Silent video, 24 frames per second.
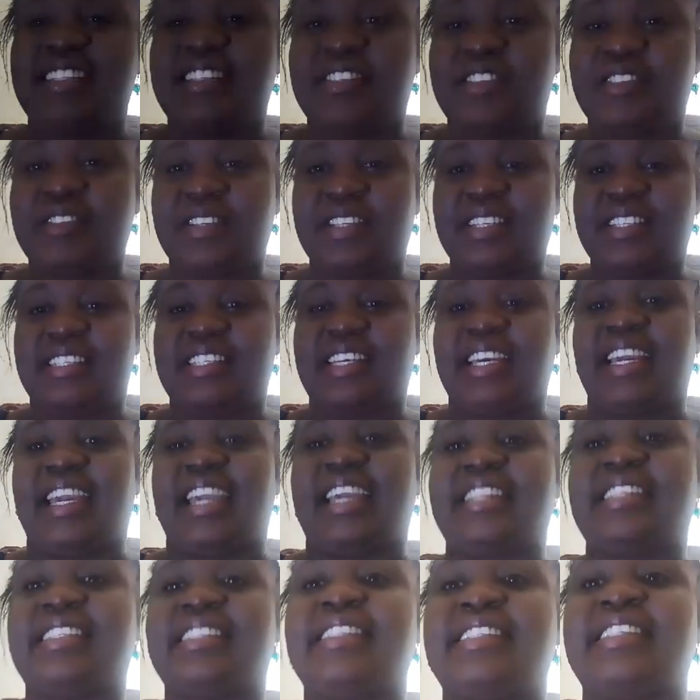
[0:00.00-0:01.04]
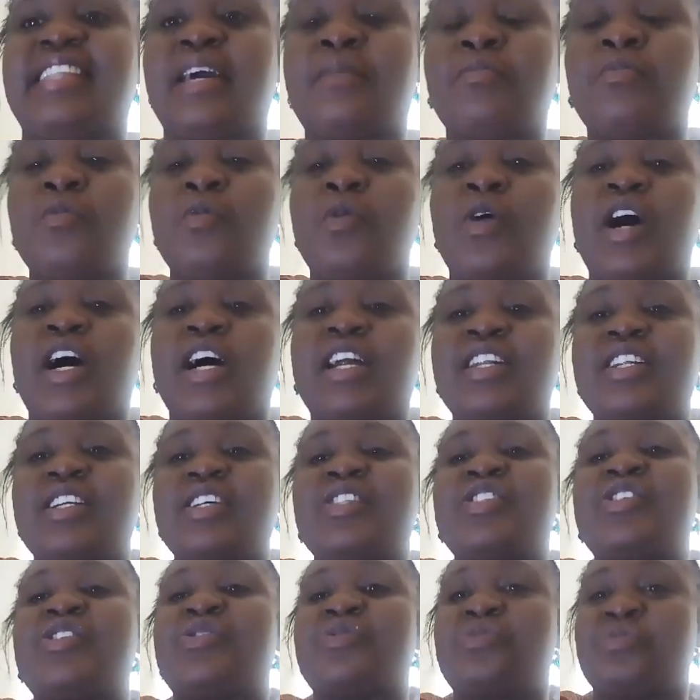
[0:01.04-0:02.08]
Let's do this again. Step
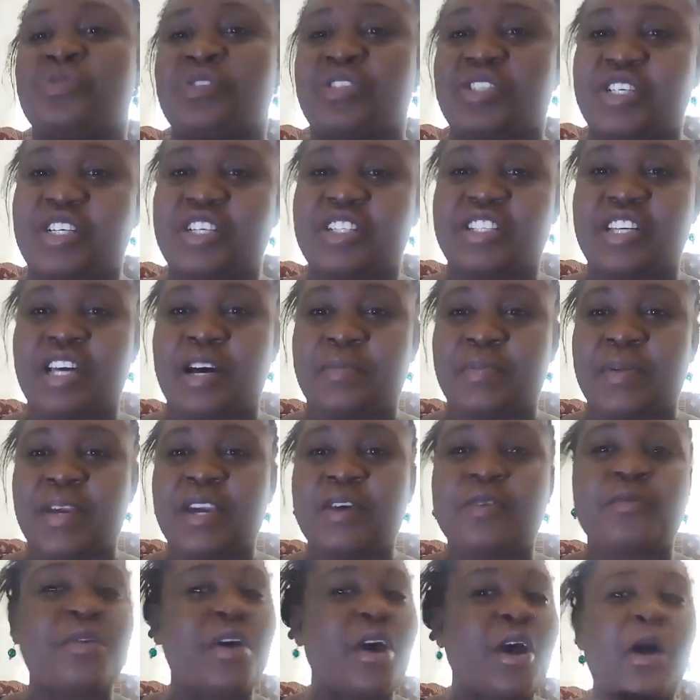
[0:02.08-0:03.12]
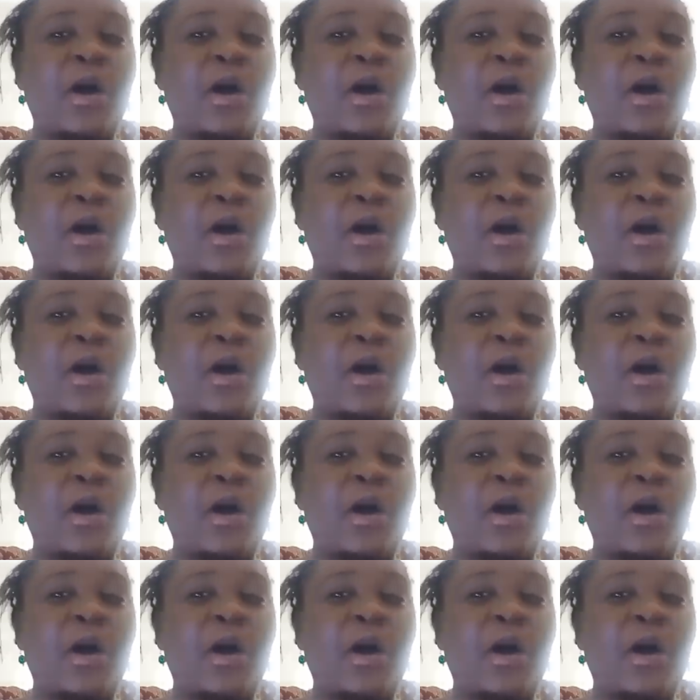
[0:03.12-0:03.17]
one, choose your topic.